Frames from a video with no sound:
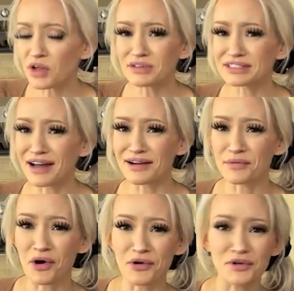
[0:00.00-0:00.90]
I'm
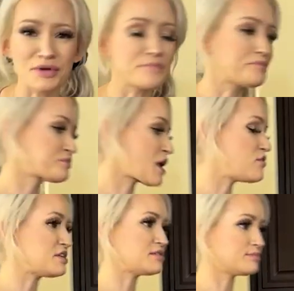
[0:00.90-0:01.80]
excited. I'm hungry.
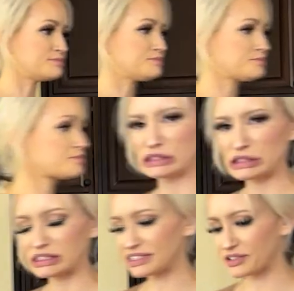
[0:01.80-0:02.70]
I'm eating.
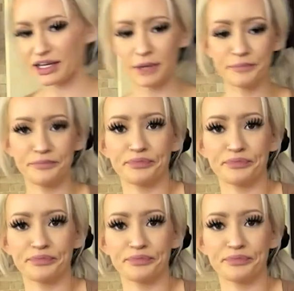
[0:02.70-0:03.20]
It's okay.